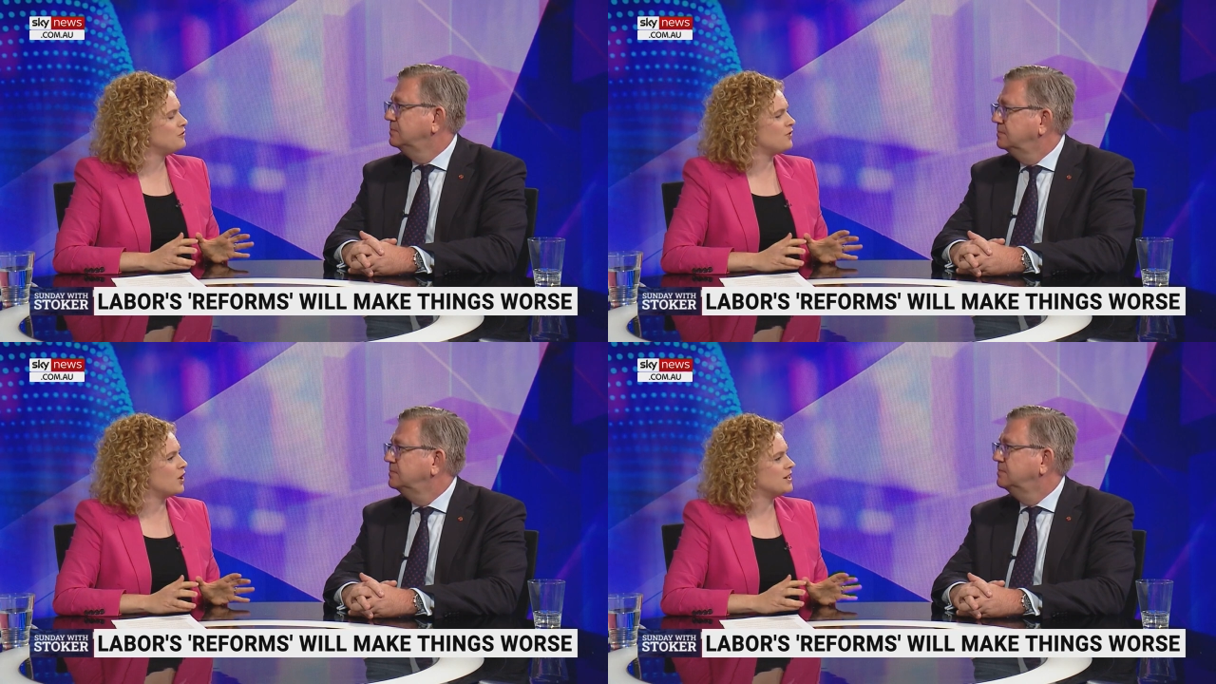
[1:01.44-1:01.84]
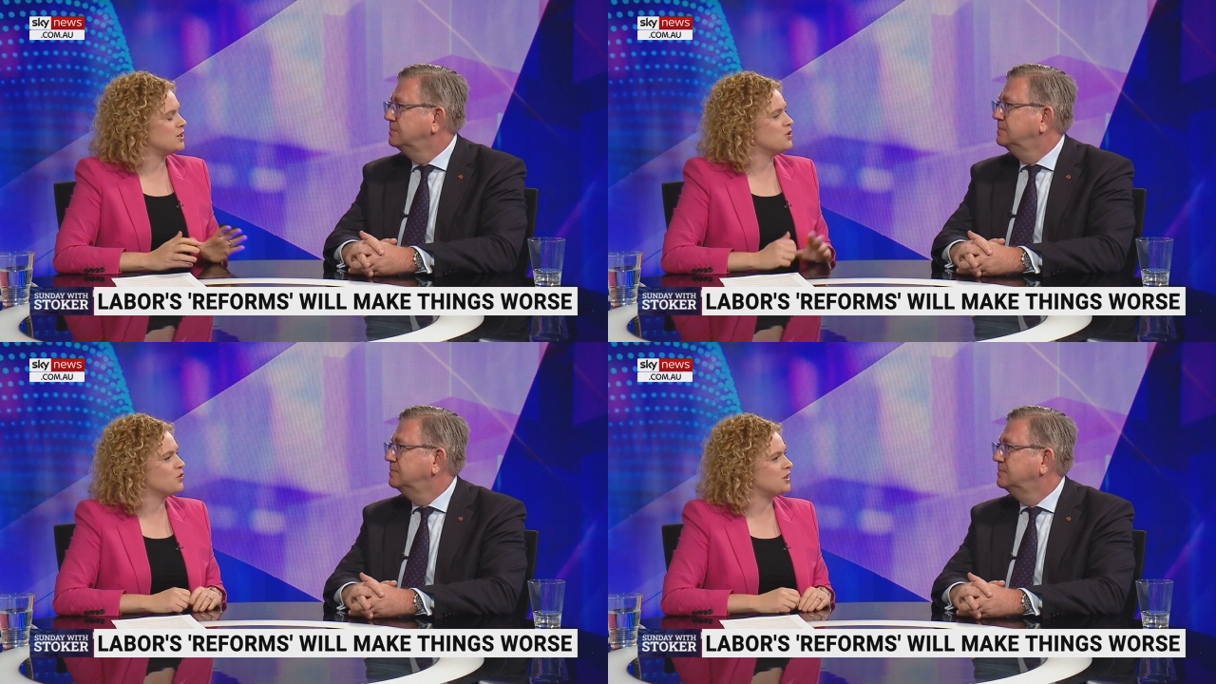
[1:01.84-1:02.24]
Speaker 1: find
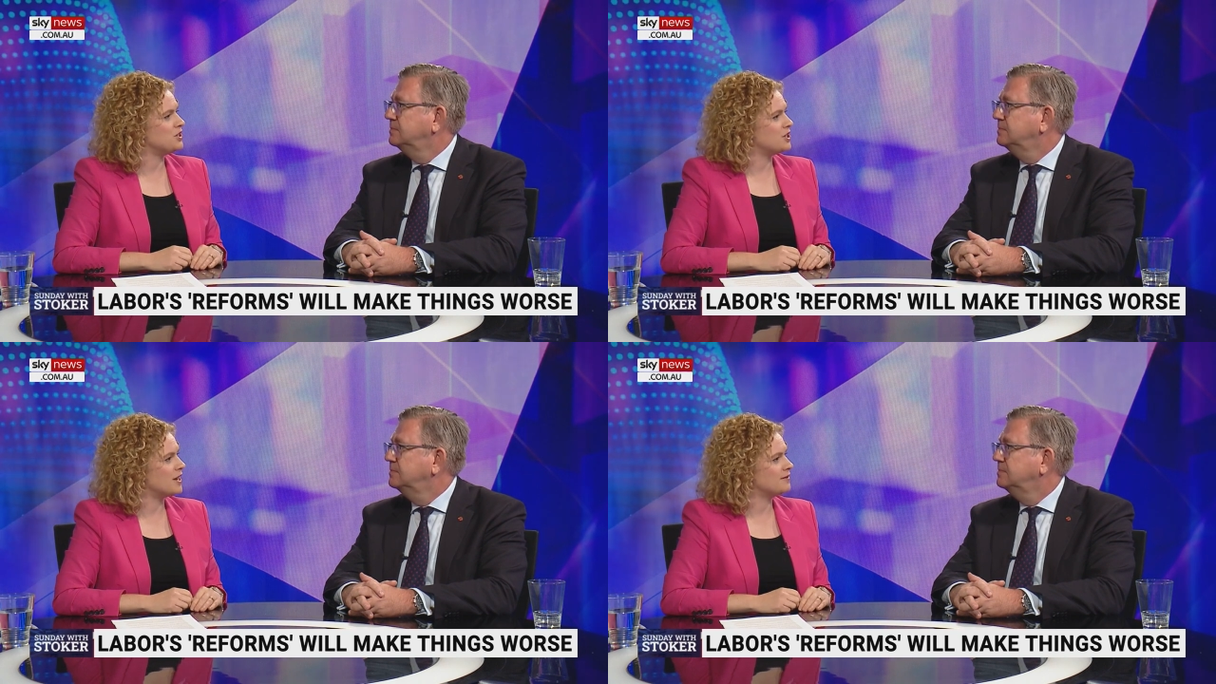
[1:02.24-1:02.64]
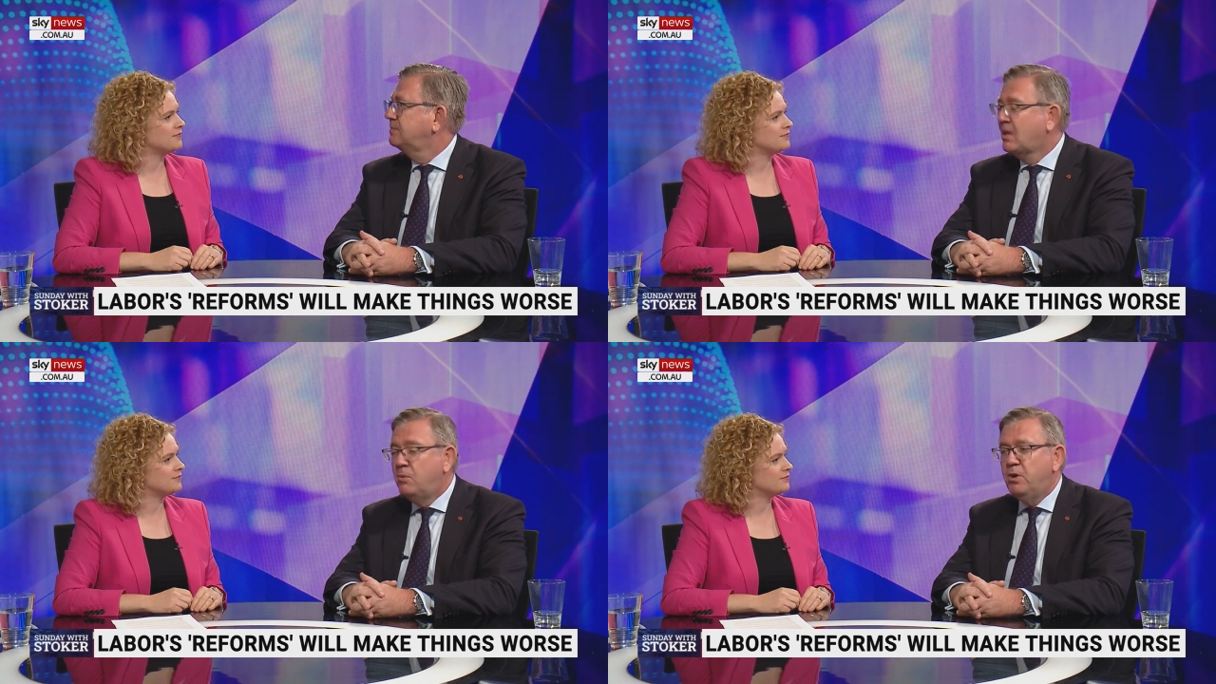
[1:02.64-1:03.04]
in your questioning?
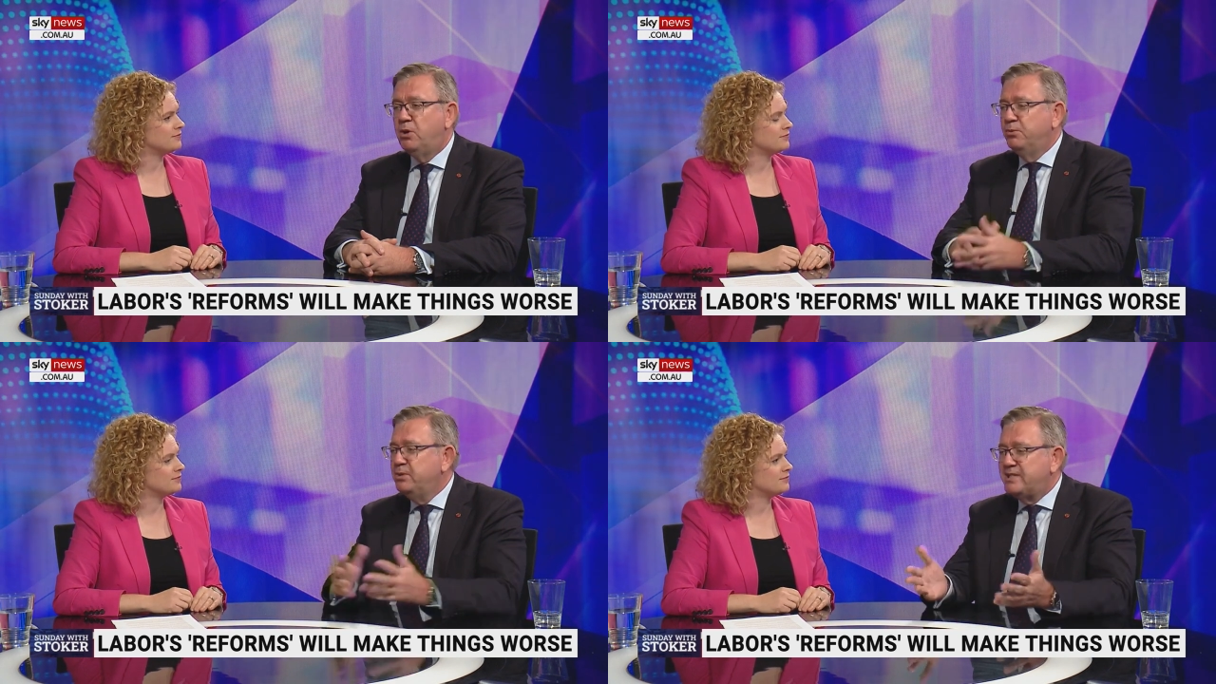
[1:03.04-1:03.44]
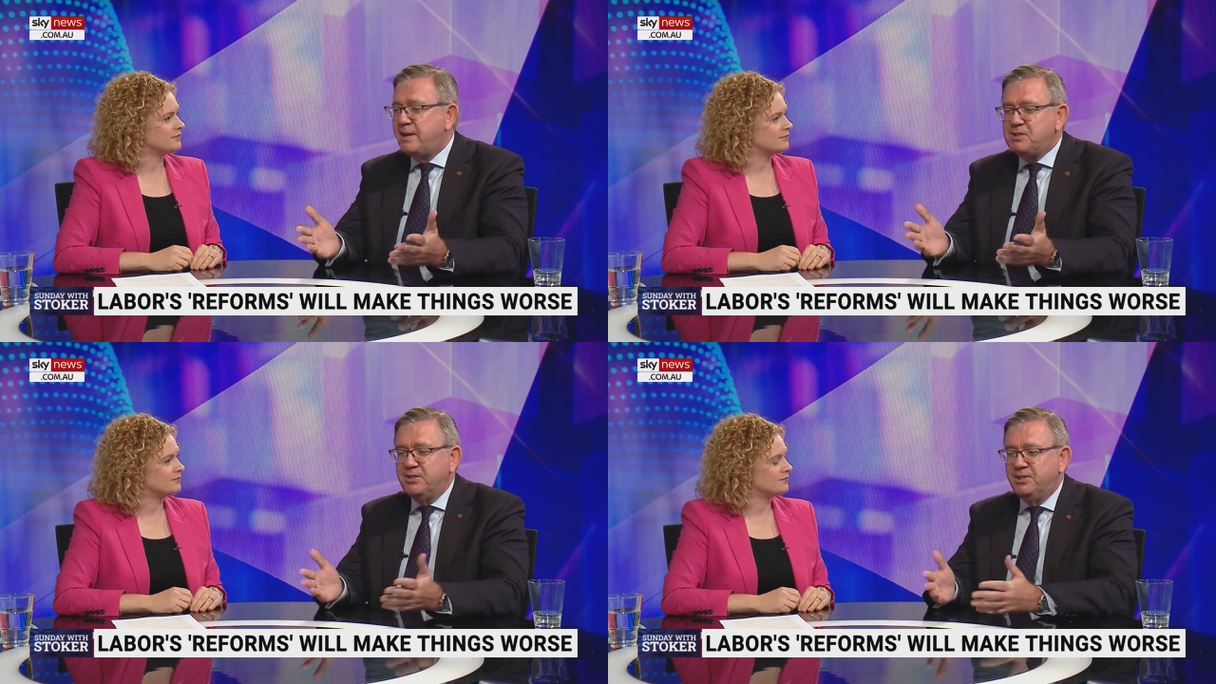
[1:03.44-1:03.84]
Speaker 2: Well, it was
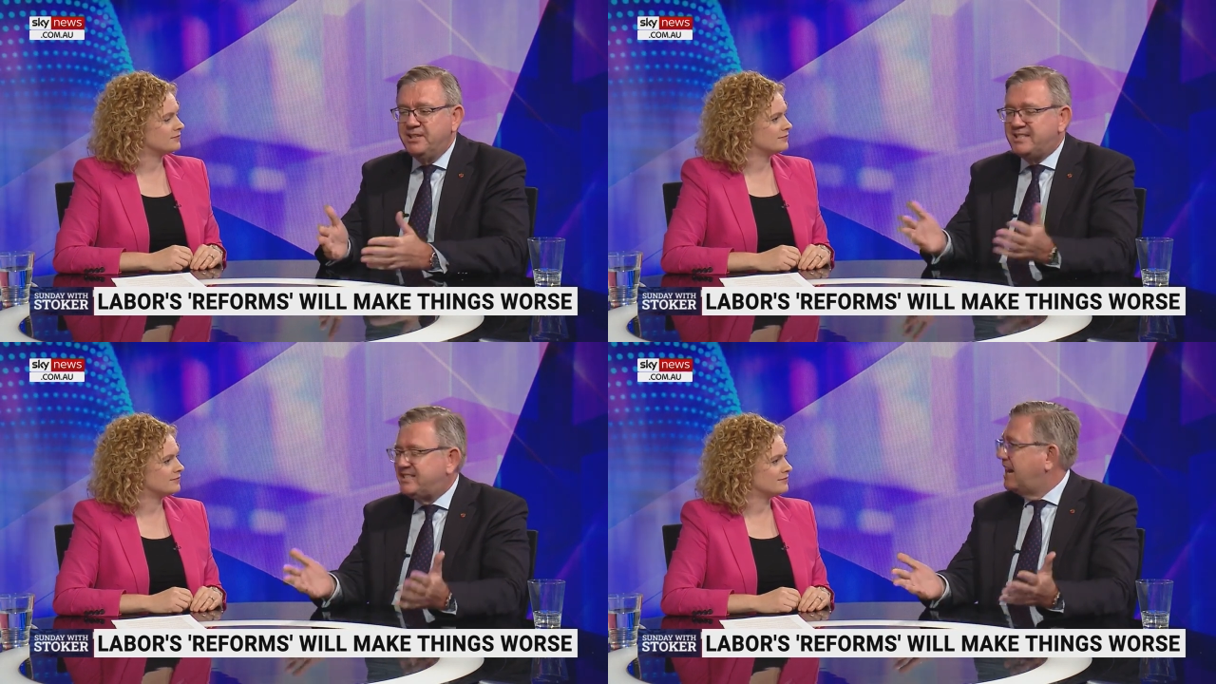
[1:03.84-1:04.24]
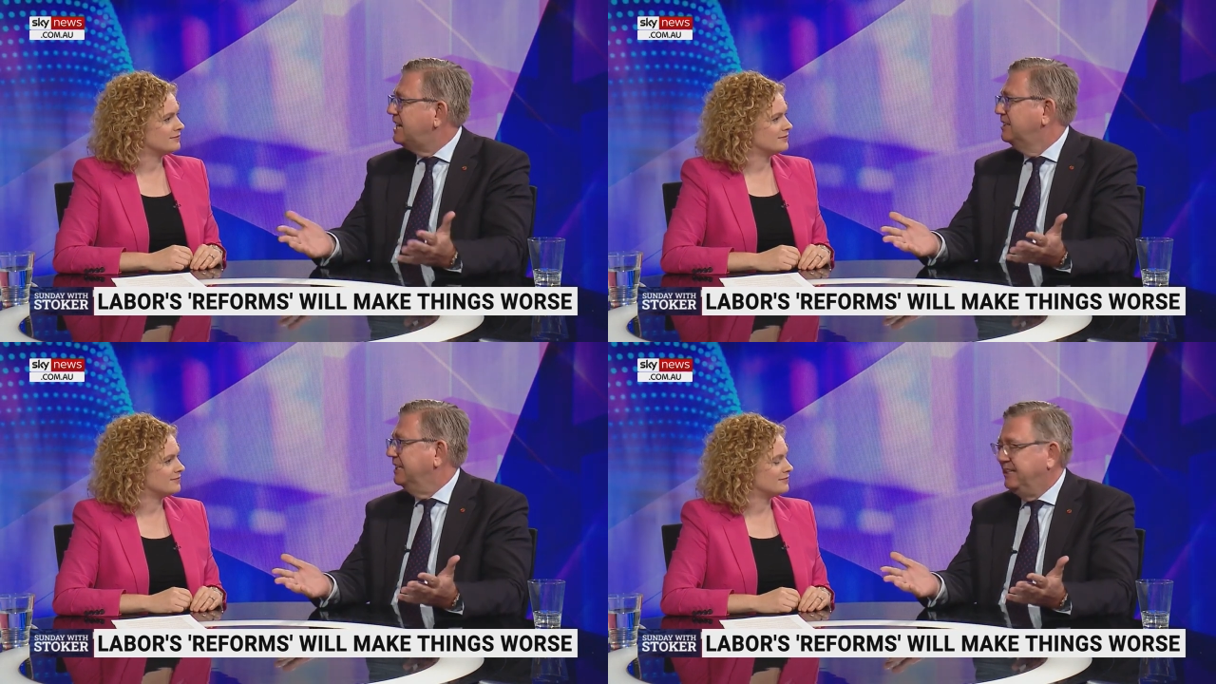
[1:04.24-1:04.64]
absolutely
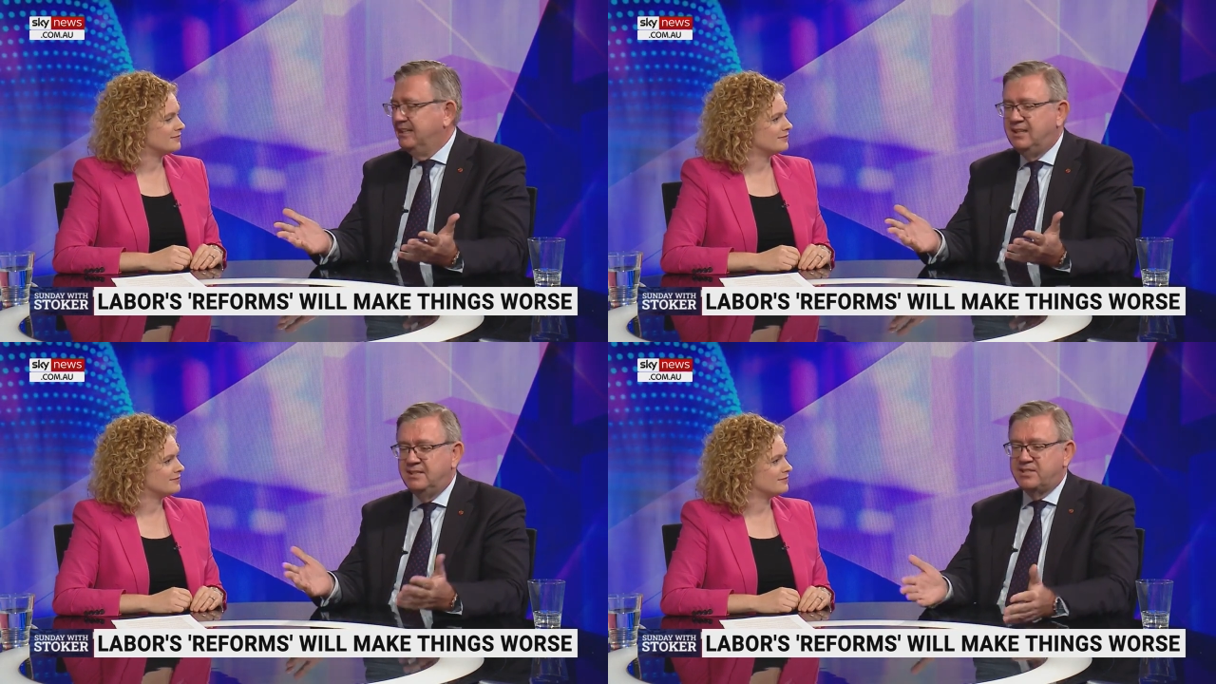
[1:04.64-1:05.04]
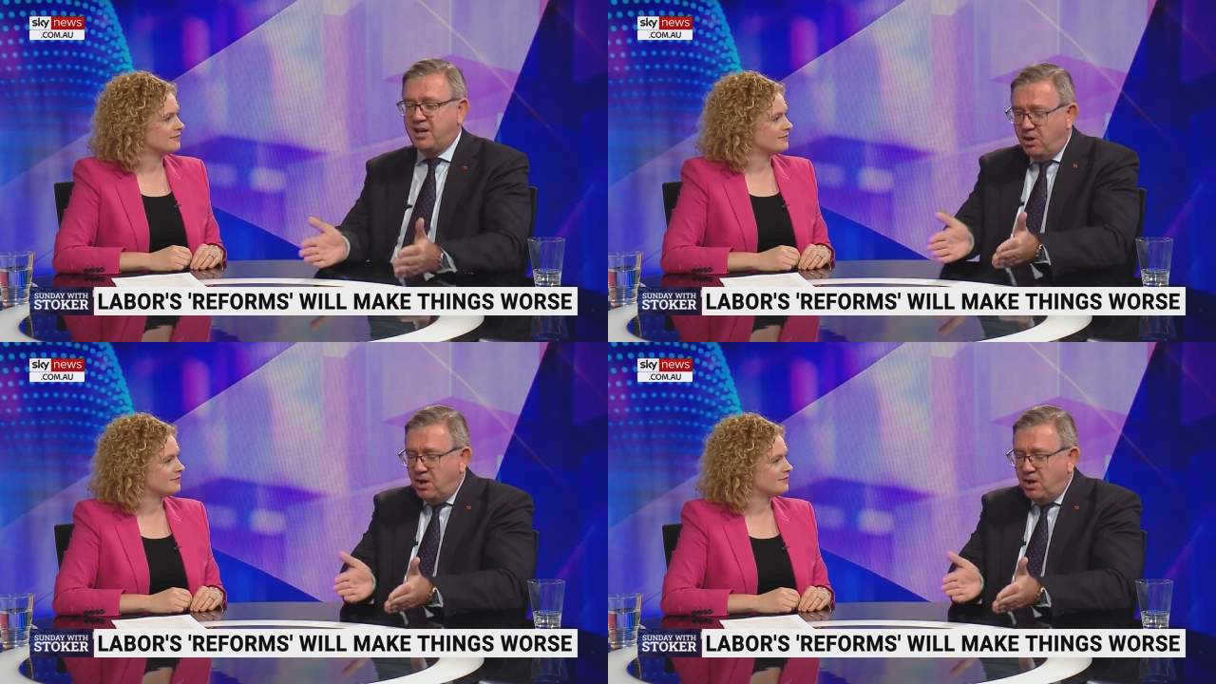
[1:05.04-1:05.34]
startling. So